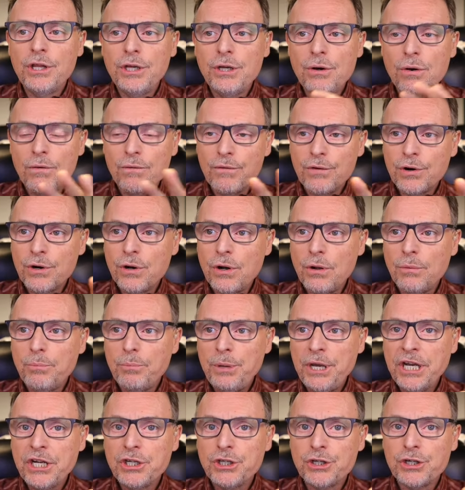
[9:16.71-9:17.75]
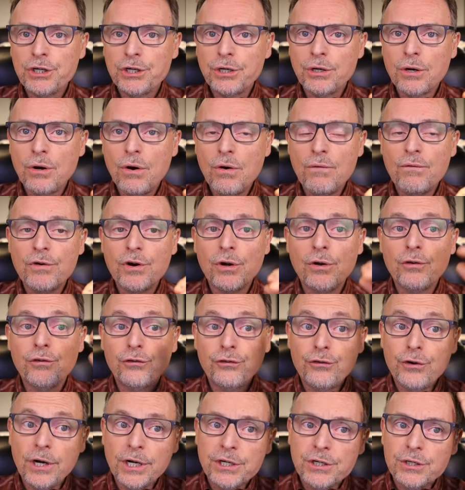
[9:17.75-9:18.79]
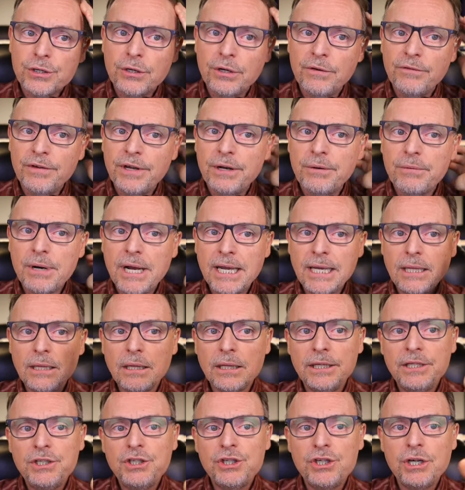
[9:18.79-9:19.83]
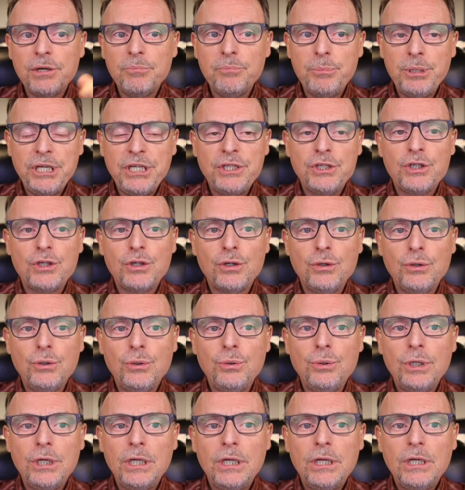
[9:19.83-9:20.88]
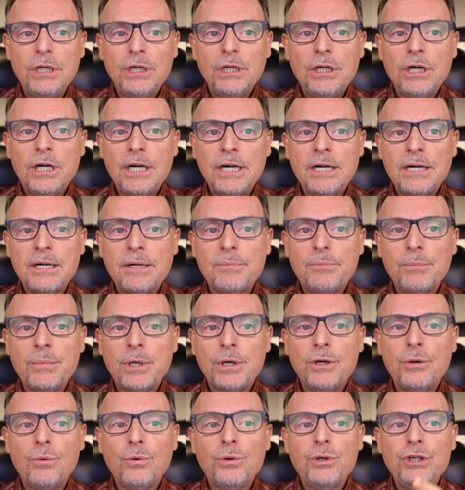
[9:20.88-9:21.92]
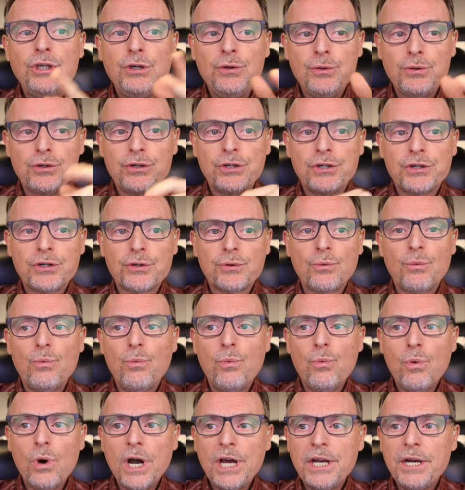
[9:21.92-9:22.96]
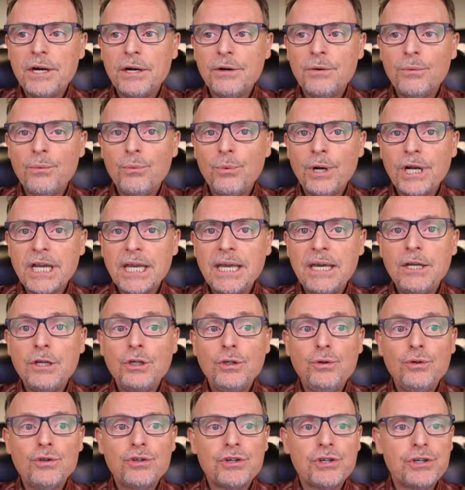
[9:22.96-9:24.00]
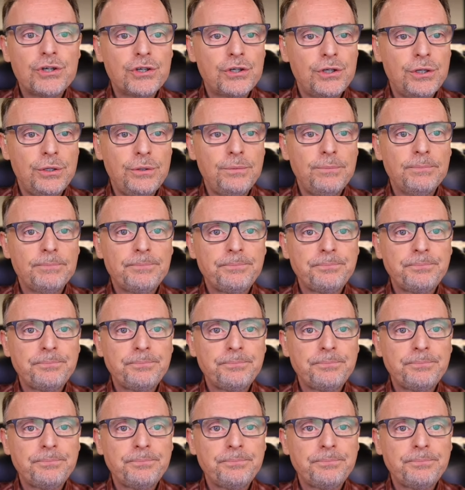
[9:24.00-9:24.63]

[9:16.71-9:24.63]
the overall picture, overall structure of it, right? Let's jump into users. What can users do?